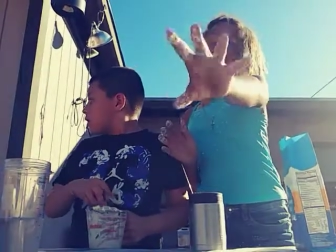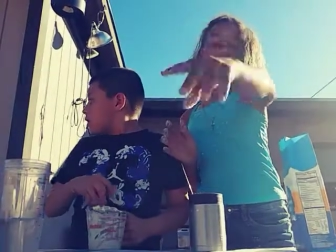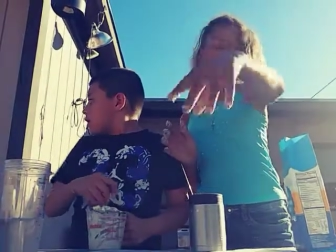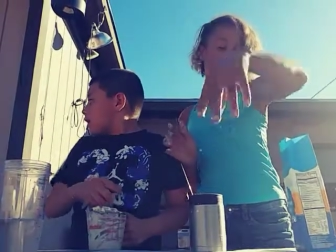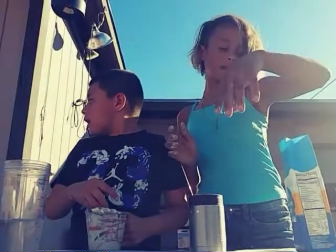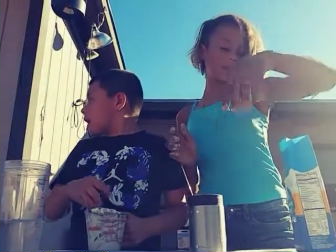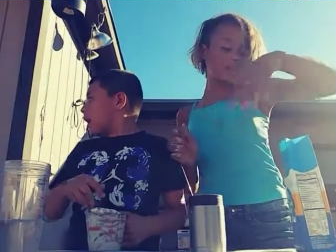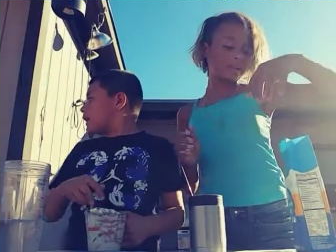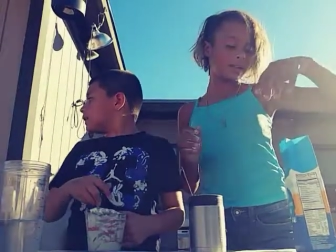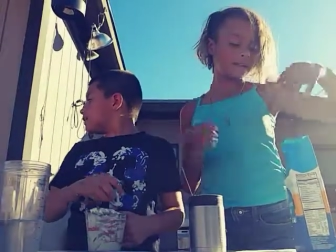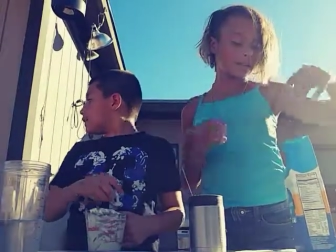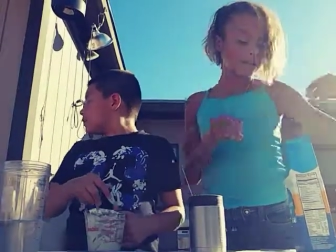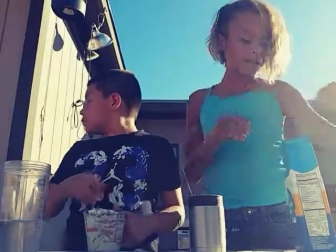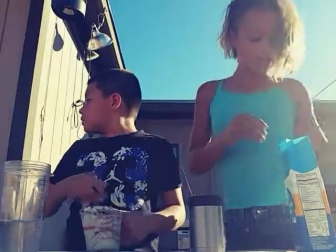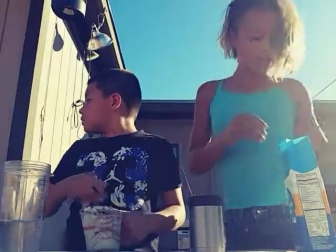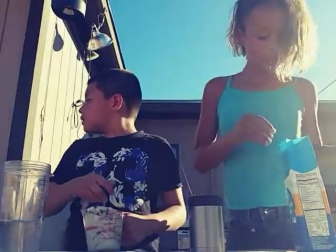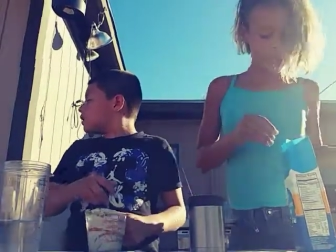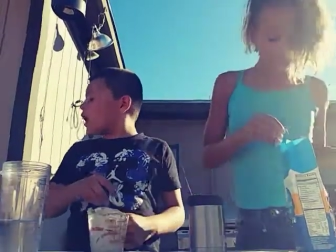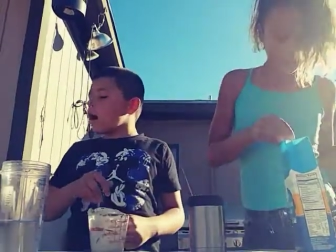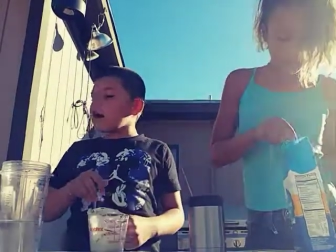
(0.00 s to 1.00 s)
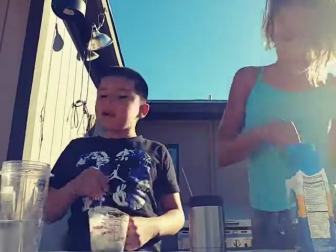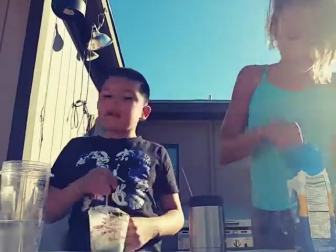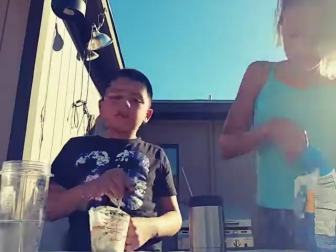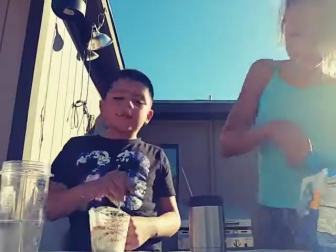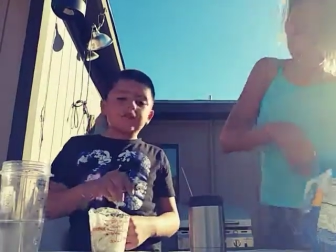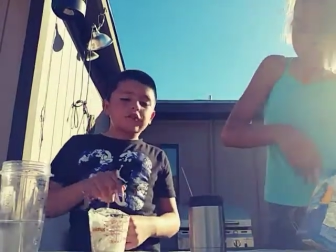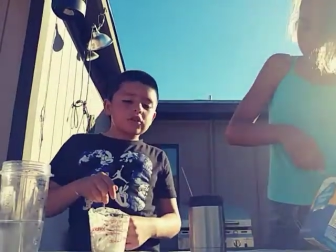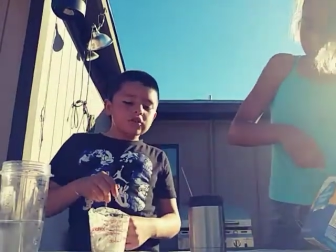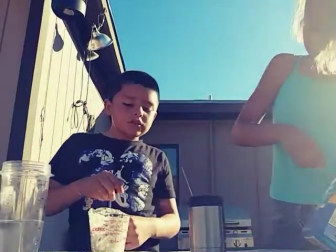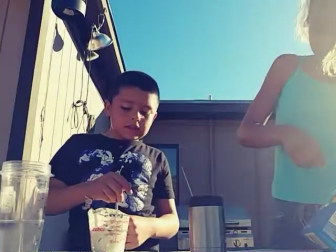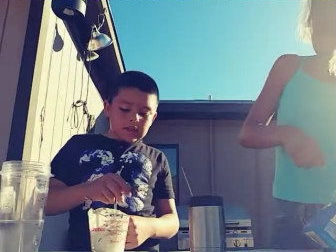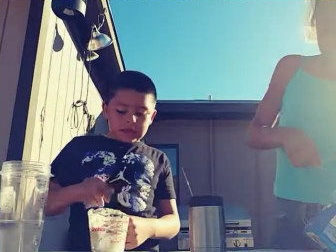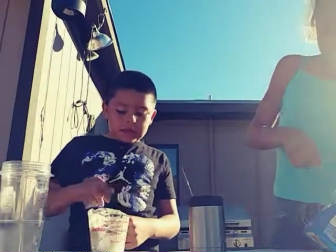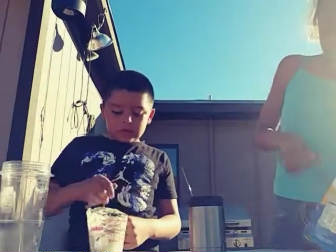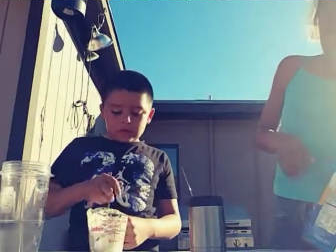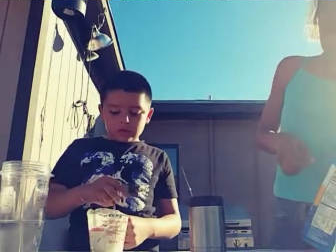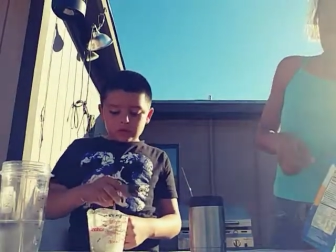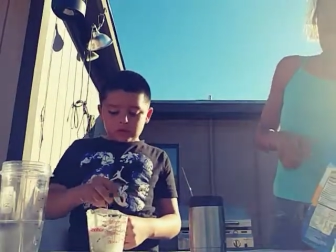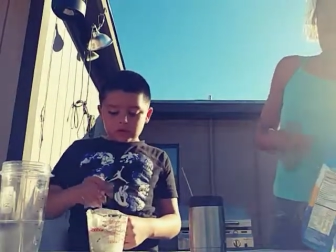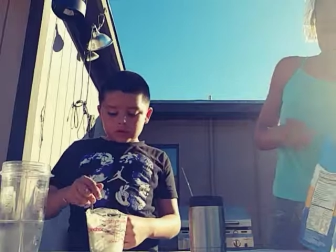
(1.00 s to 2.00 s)
Guys, I'm sorry if there's
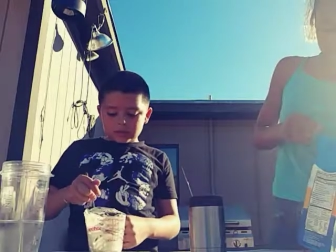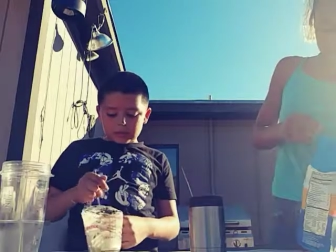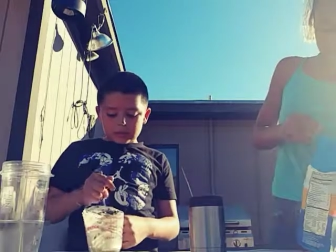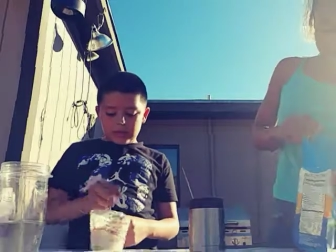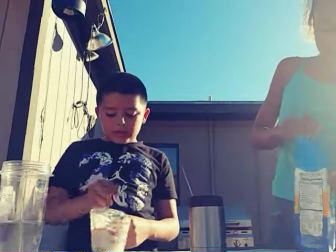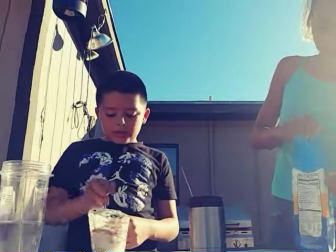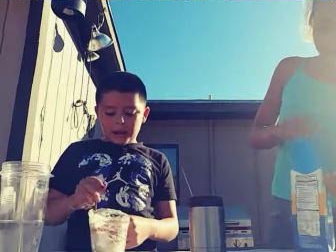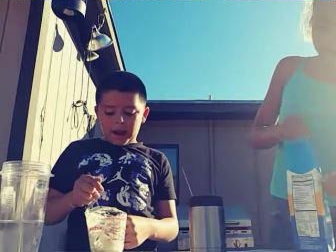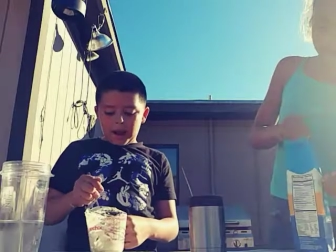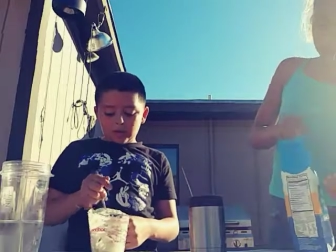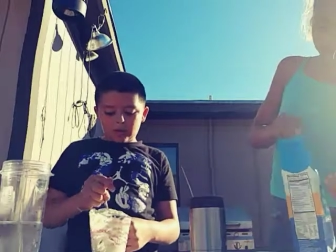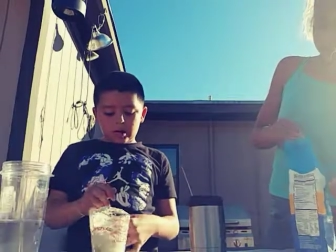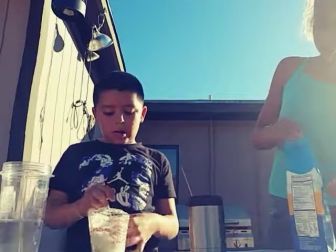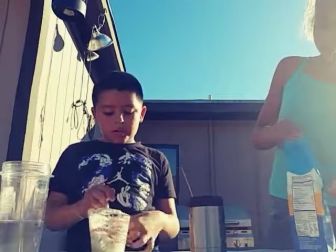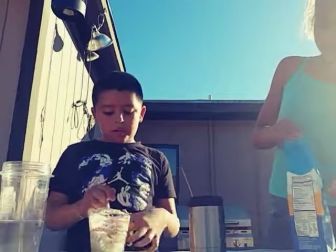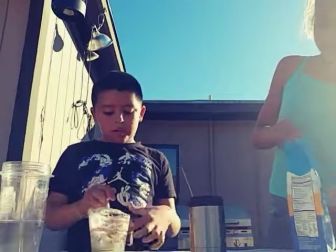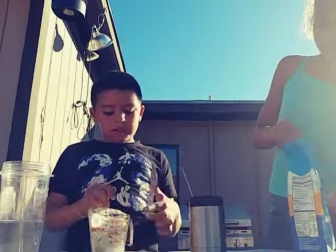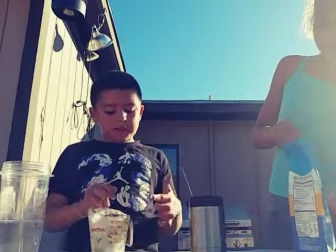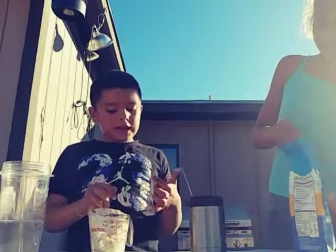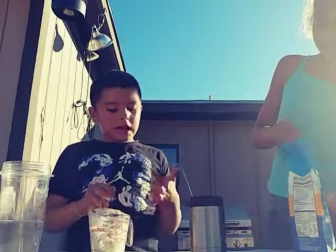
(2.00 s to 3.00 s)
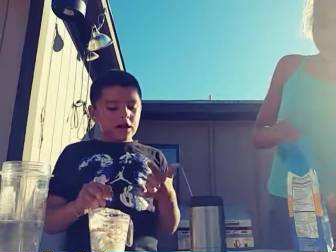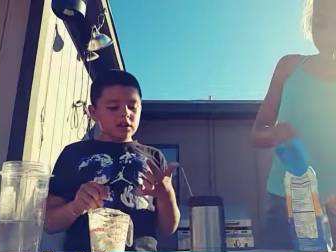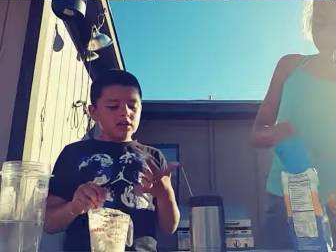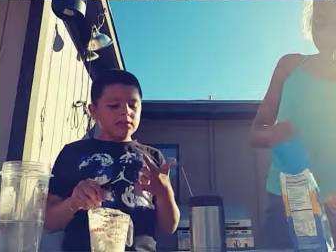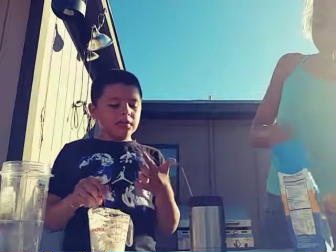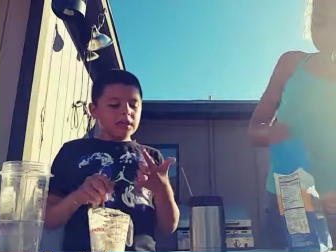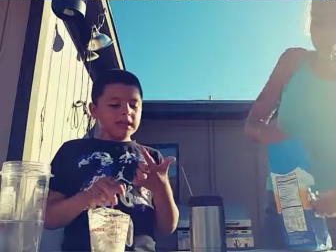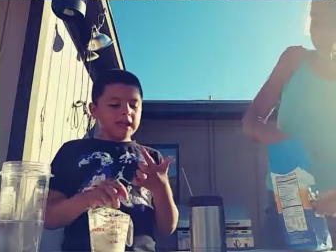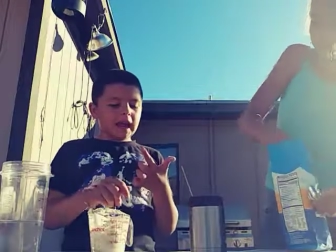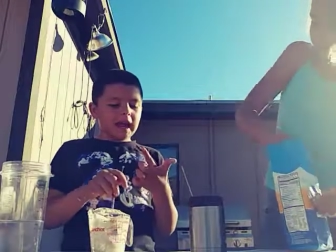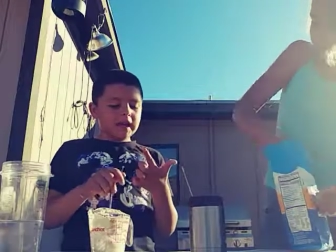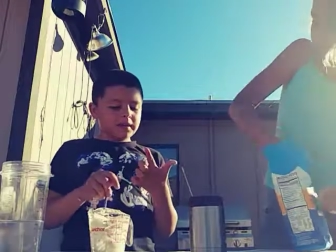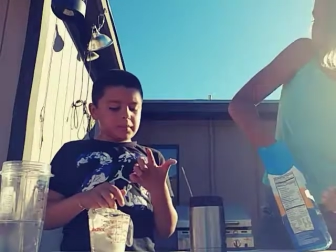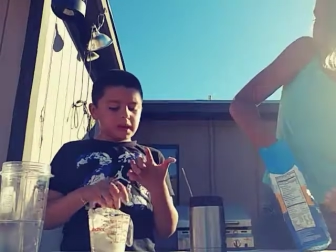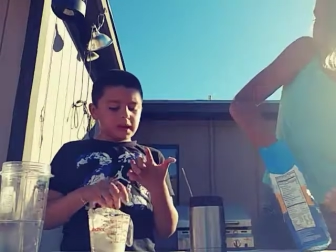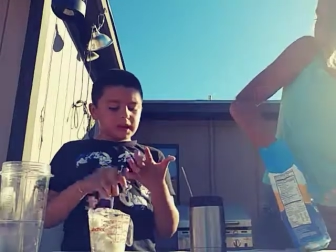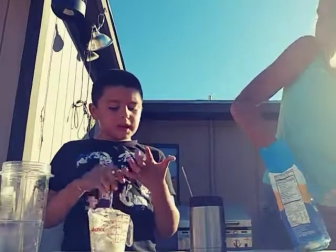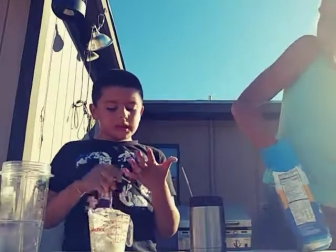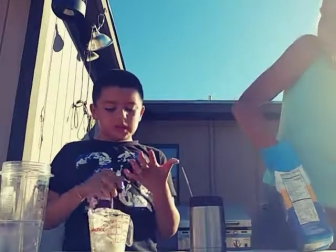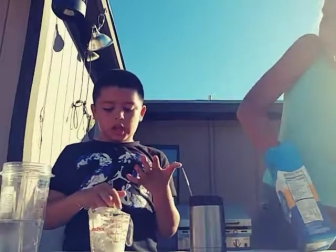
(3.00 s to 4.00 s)
any noise in the background, but that was my dad
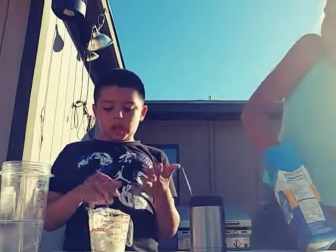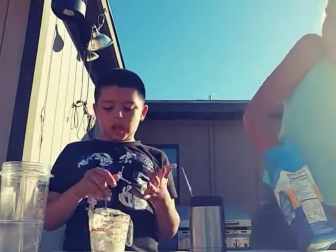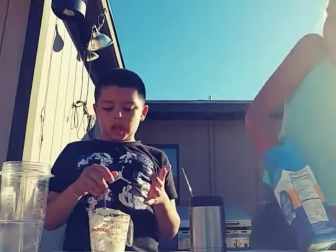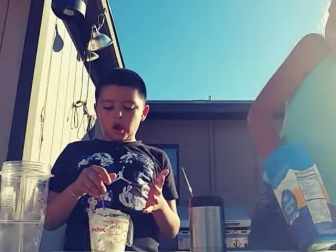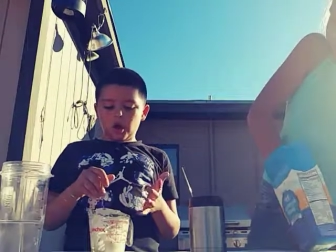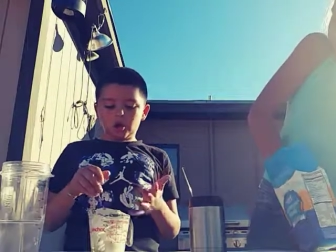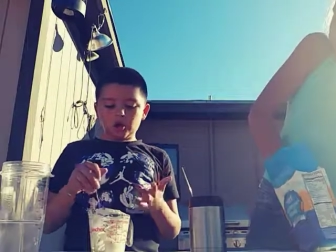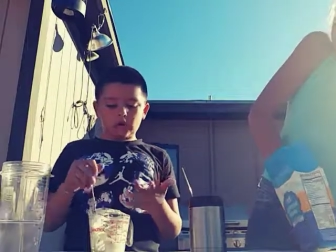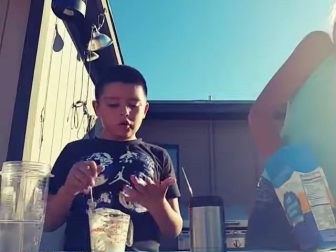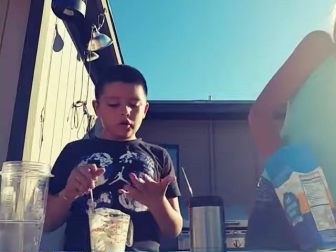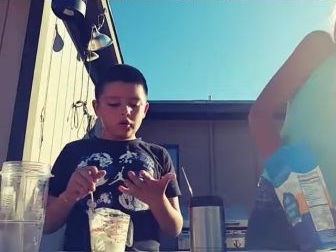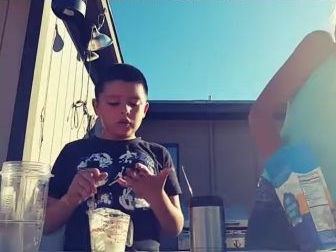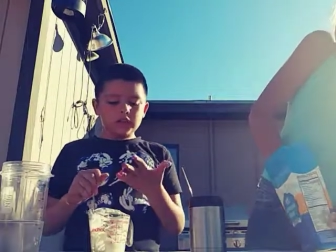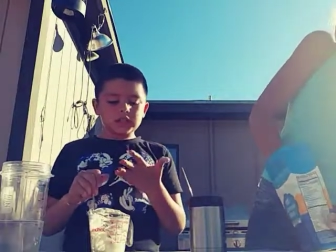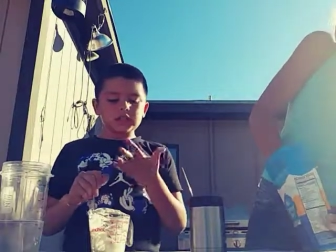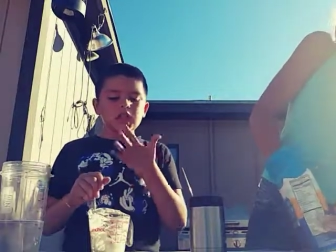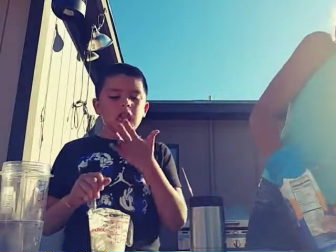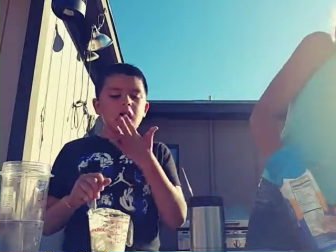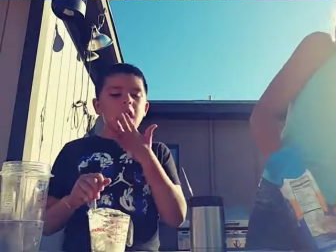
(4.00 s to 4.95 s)
making the Yoda noise.